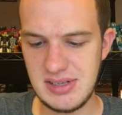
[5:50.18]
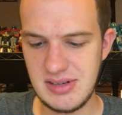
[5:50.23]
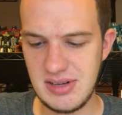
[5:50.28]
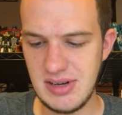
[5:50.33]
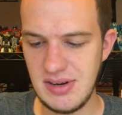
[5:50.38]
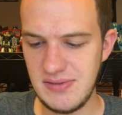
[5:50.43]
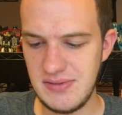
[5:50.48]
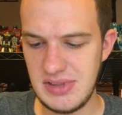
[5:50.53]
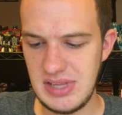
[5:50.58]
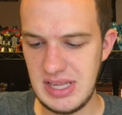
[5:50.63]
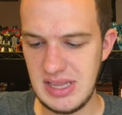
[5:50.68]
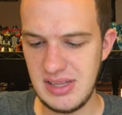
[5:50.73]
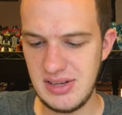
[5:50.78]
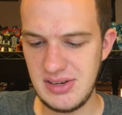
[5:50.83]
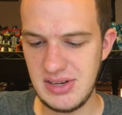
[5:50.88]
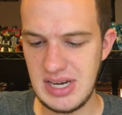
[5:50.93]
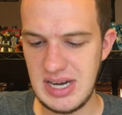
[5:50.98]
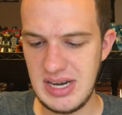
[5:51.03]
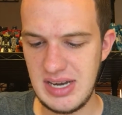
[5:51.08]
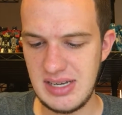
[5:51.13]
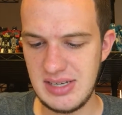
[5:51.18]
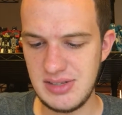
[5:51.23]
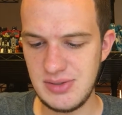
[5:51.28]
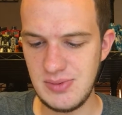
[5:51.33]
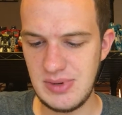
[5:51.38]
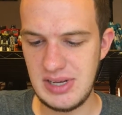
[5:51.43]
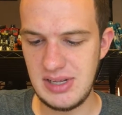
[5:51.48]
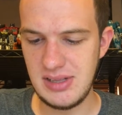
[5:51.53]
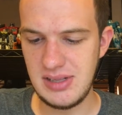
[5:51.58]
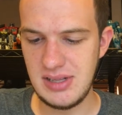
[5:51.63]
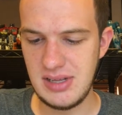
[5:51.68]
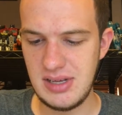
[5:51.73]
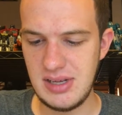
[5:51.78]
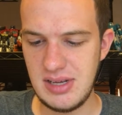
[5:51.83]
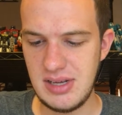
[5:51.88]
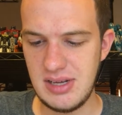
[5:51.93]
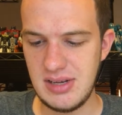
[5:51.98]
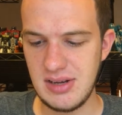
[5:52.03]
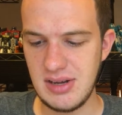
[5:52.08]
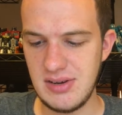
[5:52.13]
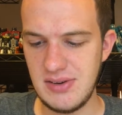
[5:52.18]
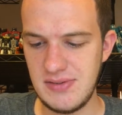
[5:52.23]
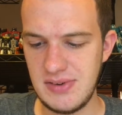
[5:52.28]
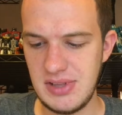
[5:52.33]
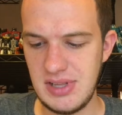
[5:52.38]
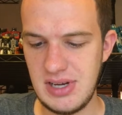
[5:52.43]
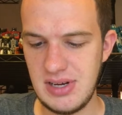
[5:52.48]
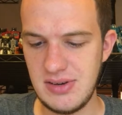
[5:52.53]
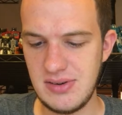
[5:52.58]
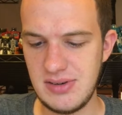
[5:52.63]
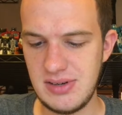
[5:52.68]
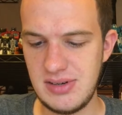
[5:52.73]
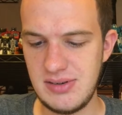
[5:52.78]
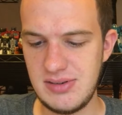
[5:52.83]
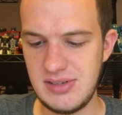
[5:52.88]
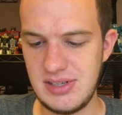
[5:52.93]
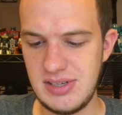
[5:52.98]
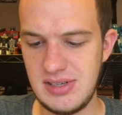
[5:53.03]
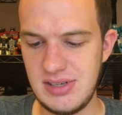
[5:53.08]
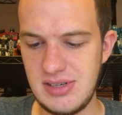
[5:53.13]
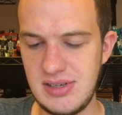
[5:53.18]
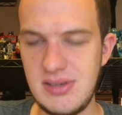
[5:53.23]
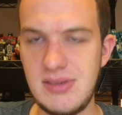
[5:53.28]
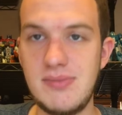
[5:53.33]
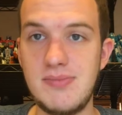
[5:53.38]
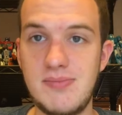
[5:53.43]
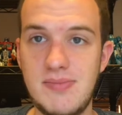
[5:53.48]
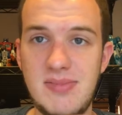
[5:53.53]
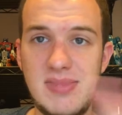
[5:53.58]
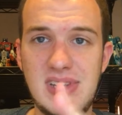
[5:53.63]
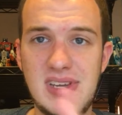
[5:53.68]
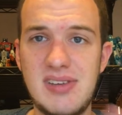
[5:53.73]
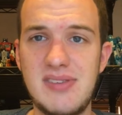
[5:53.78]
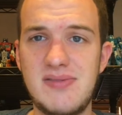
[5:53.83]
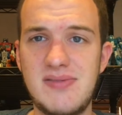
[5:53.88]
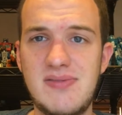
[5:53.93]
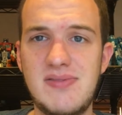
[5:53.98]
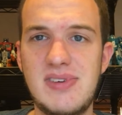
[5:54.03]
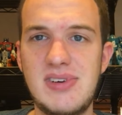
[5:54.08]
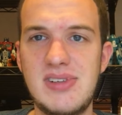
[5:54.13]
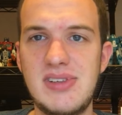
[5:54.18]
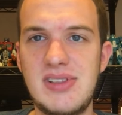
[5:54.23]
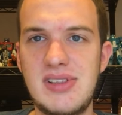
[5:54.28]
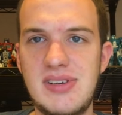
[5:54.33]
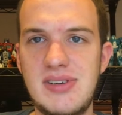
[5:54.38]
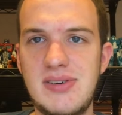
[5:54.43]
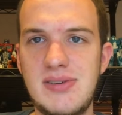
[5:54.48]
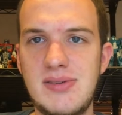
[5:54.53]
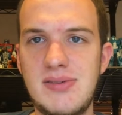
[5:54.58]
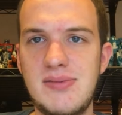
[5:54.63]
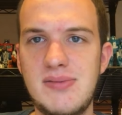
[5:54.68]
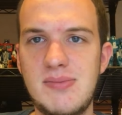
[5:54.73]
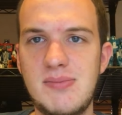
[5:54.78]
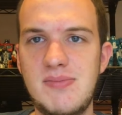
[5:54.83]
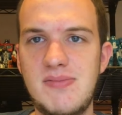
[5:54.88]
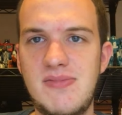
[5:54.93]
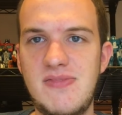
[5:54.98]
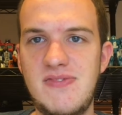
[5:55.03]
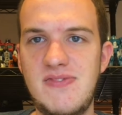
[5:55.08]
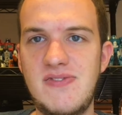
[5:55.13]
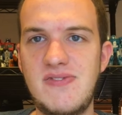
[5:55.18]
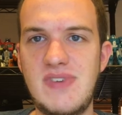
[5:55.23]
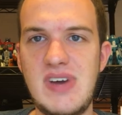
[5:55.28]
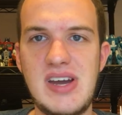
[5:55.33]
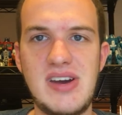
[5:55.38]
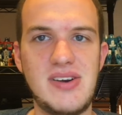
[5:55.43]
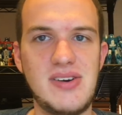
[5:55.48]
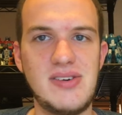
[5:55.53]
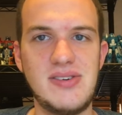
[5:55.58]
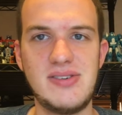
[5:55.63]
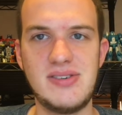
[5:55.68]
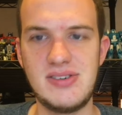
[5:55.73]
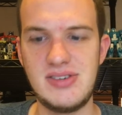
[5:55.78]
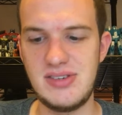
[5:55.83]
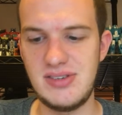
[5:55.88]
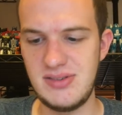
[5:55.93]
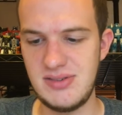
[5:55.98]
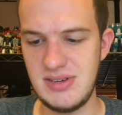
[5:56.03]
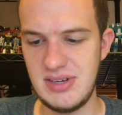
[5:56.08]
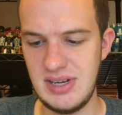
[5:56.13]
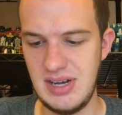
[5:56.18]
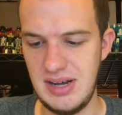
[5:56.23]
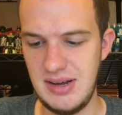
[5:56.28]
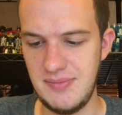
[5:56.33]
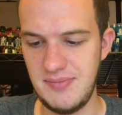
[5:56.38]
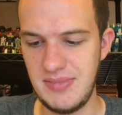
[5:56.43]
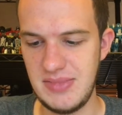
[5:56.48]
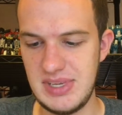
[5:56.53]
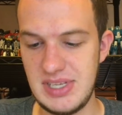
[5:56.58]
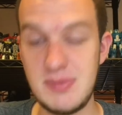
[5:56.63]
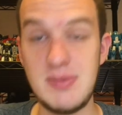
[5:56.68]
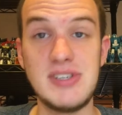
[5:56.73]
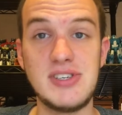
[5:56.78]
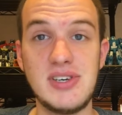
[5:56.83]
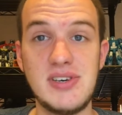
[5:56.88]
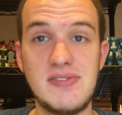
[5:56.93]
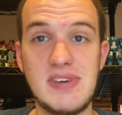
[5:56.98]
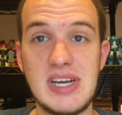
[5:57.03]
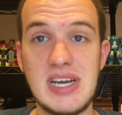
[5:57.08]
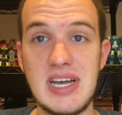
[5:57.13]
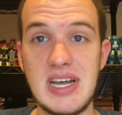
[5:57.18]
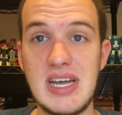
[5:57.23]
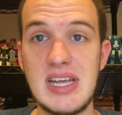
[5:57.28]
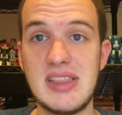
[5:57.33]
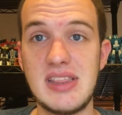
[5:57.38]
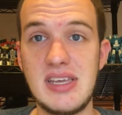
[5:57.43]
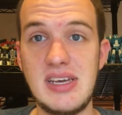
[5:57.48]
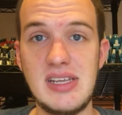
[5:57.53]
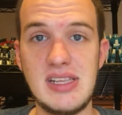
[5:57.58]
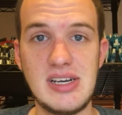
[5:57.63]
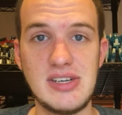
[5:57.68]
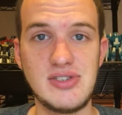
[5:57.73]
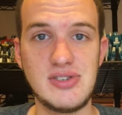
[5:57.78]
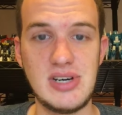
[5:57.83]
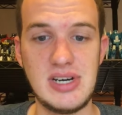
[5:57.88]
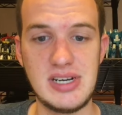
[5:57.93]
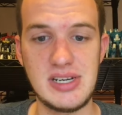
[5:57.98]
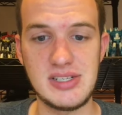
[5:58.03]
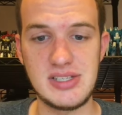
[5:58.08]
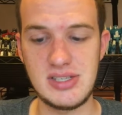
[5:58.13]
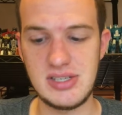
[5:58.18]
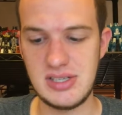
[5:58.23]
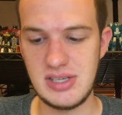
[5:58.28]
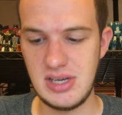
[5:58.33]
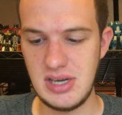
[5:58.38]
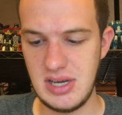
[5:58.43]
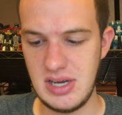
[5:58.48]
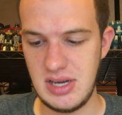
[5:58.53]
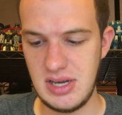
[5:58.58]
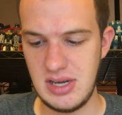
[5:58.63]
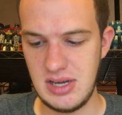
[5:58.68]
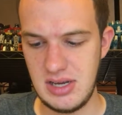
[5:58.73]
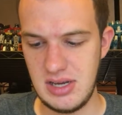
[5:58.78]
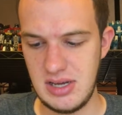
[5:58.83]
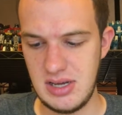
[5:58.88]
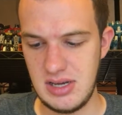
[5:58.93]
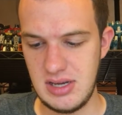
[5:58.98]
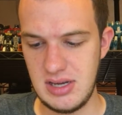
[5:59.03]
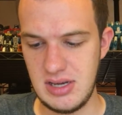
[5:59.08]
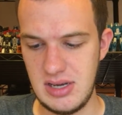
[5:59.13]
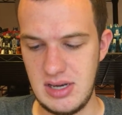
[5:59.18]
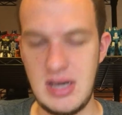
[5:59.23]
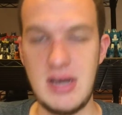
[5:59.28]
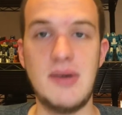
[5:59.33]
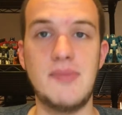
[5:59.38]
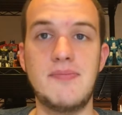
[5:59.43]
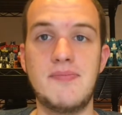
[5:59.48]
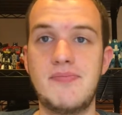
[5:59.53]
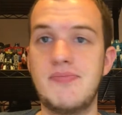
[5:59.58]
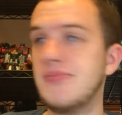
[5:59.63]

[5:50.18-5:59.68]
go for that little guy as well. Go for Longhorn to make it feel a little fair, especially if I can get the electronics. Get